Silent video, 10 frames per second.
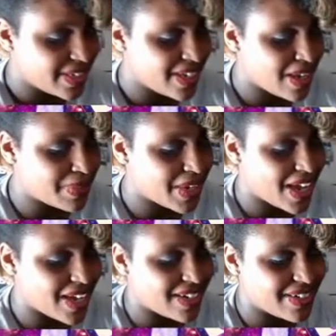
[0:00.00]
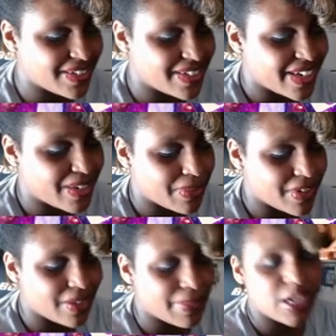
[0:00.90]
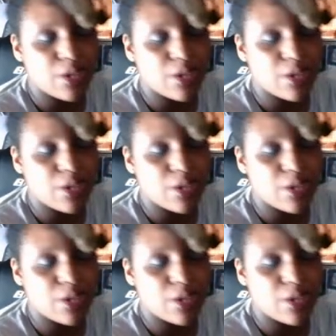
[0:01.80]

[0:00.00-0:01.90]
Yep, you got here too late, bro. But